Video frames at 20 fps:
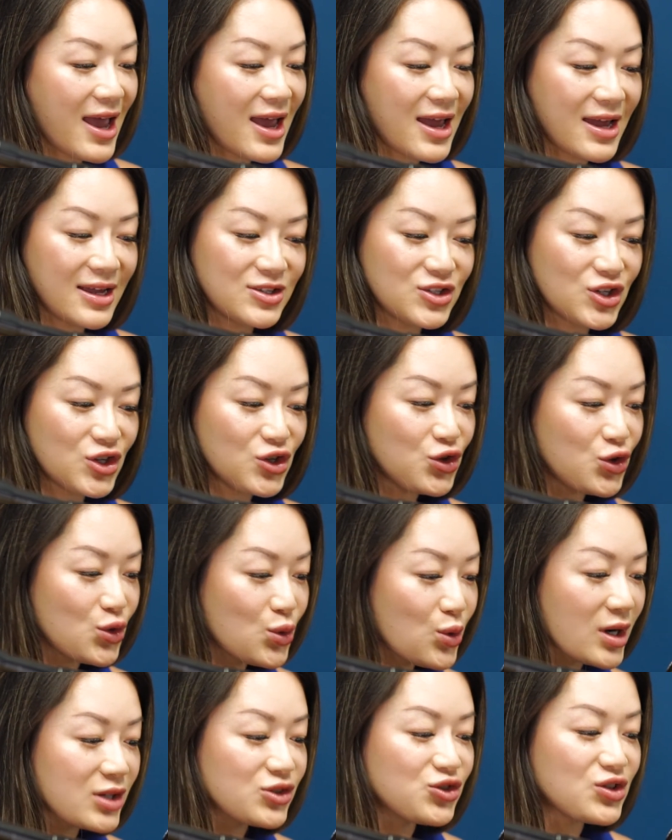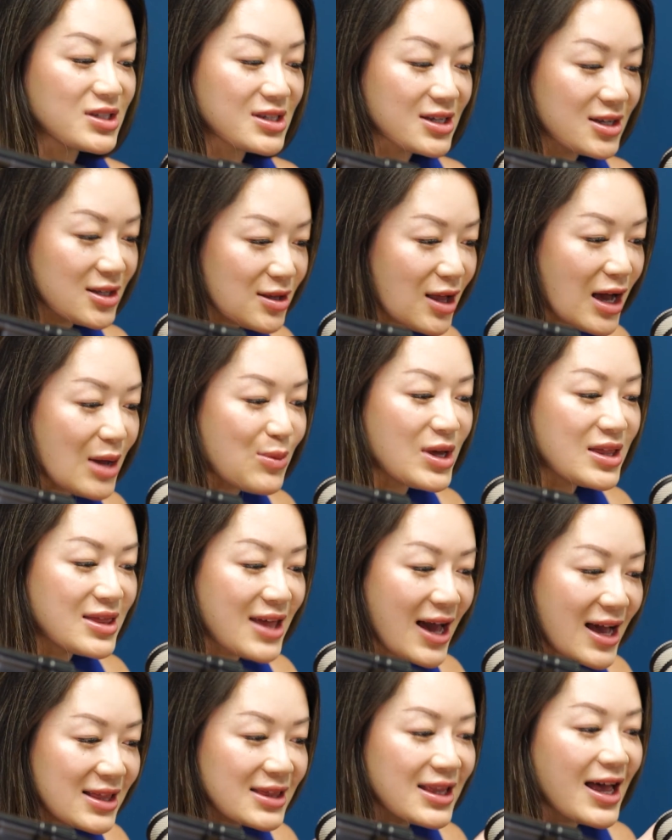And you are just climbing
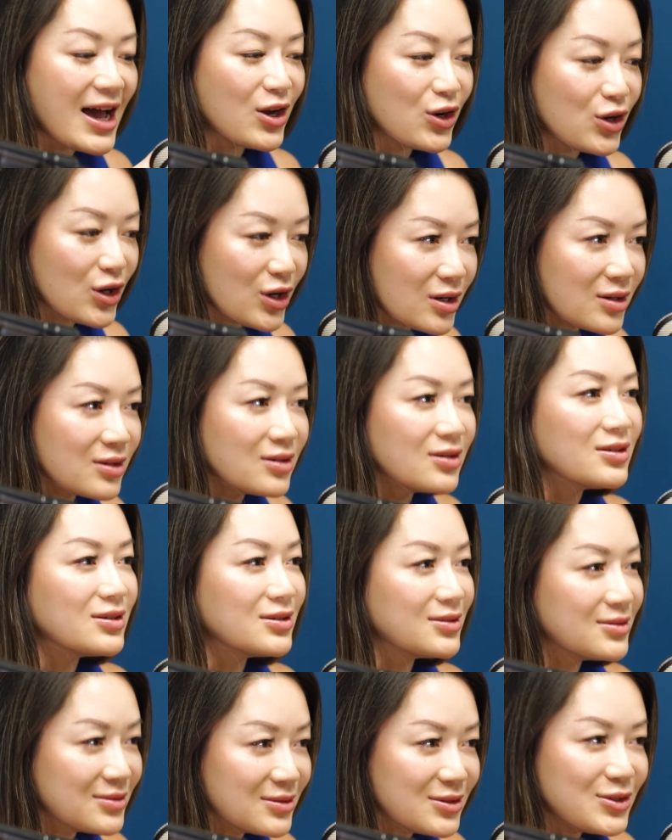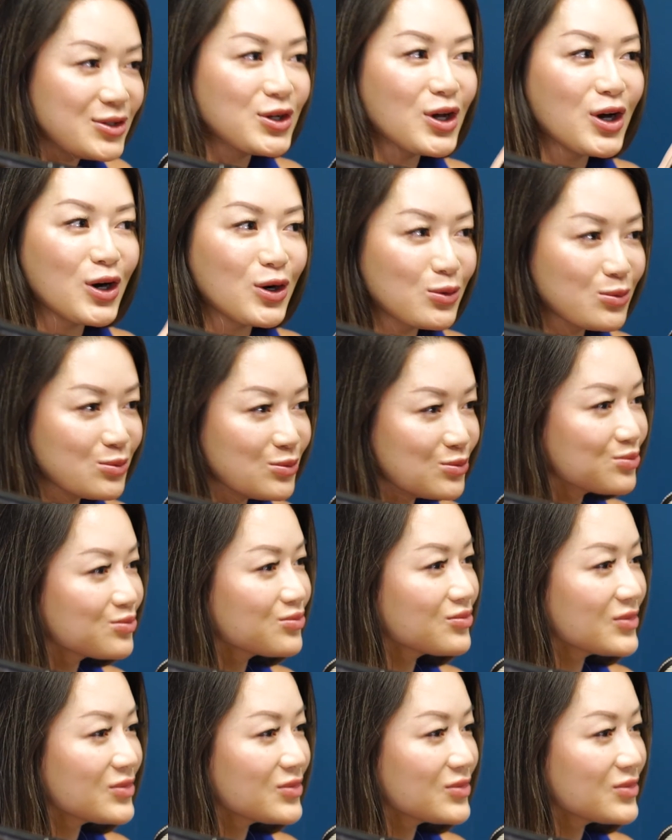that ladder, you know,